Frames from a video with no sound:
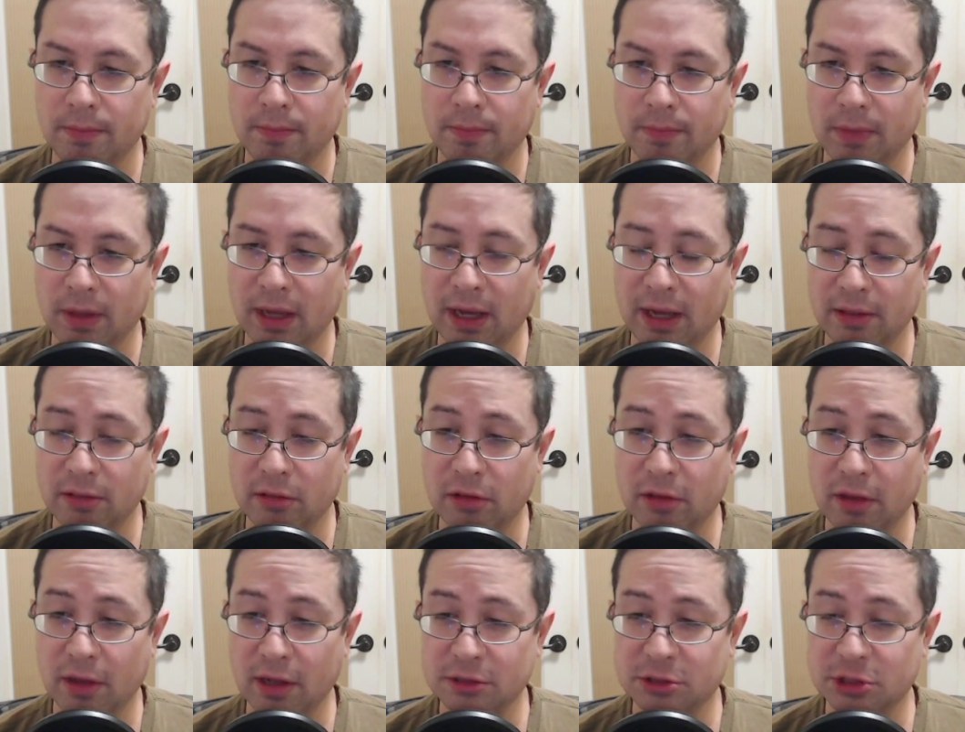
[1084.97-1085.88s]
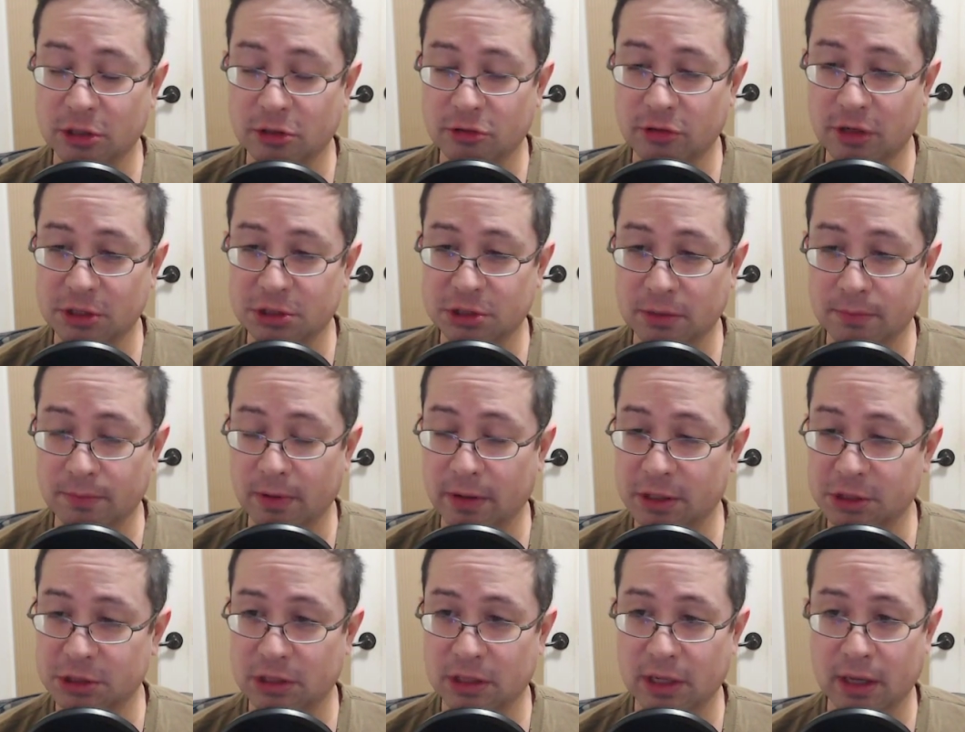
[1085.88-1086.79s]
I had such a crushing
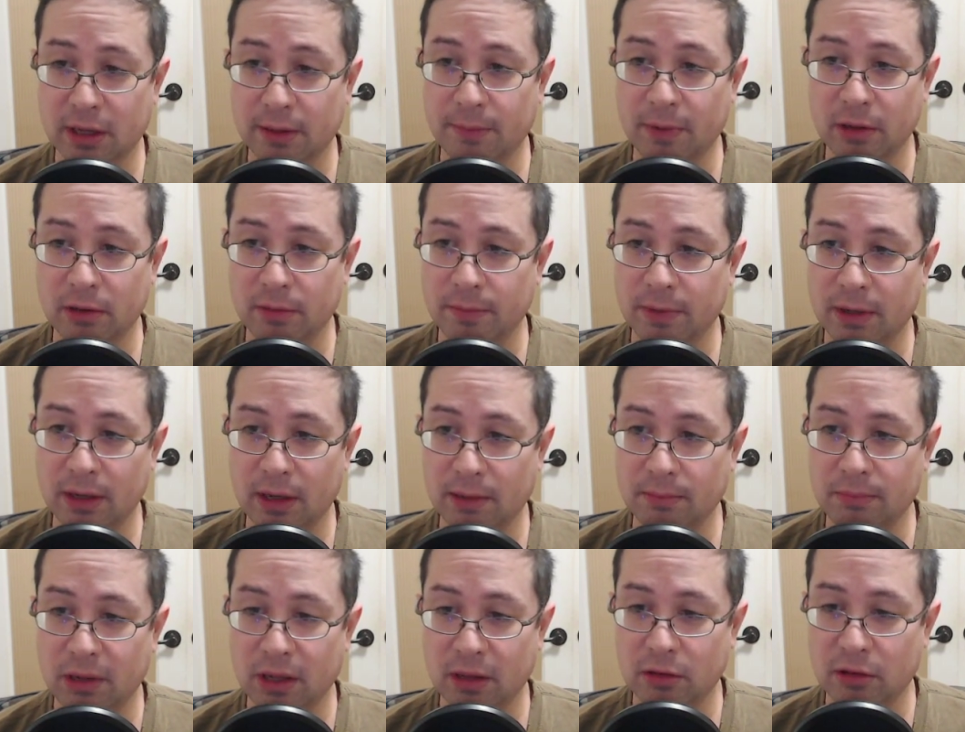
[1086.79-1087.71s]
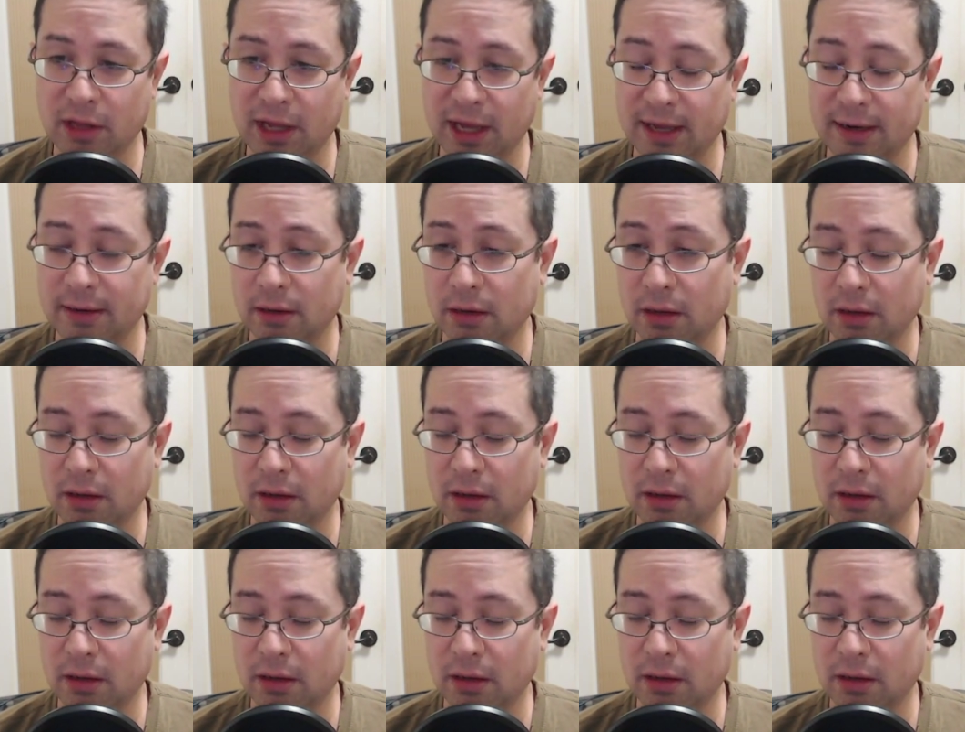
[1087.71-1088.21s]
position. Like it must have been like plus 10.